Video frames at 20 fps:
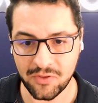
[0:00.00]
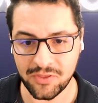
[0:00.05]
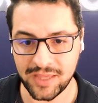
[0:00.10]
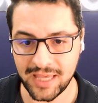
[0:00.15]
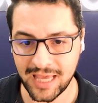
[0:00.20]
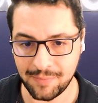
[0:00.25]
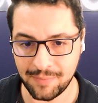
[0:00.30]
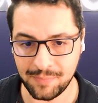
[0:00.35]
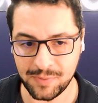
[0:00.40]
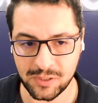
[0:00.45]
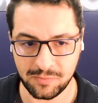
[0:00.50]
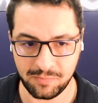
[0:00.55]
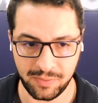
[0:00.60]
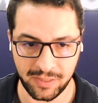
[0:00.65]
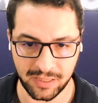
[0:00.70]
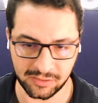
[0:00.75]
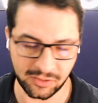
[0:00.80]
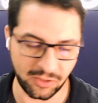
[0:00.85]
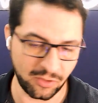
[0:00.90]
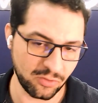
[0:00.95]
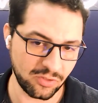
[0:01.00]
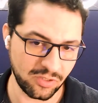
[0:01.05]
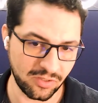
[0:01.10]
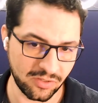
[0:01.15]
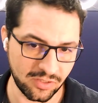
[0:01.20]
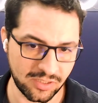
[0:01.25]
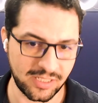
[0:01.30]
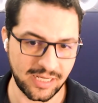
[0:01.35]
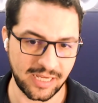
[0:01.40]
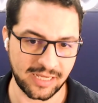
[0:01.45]
the app is built using
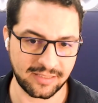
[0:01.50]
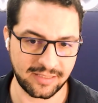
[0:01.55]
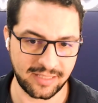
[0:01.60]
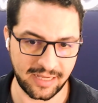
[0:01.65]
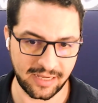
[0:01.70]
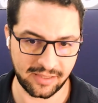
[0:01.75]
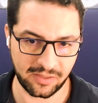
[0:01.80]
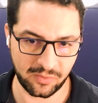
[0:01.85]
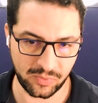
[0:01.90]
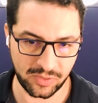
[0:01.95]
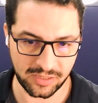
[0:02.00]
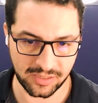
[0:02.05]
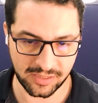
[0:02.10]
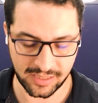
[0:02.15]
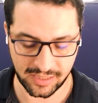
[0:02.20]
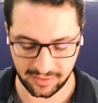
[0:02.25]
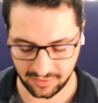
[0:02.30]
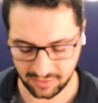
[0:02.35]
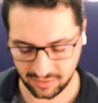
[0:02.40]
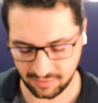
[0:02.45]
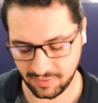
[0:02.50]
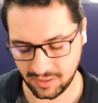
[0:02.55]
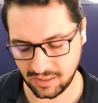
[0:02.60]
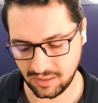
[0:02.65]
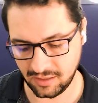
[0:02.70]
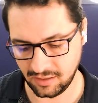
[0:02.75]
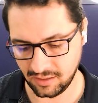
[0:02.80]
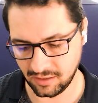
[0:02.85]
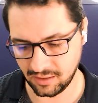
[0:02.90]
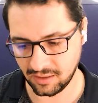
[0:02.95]
the tech stack that we decided at the
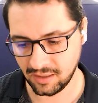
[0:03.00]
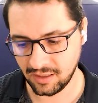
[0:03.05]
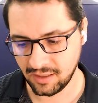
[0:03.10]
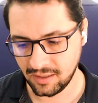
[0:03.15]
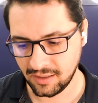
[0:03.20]
beginning.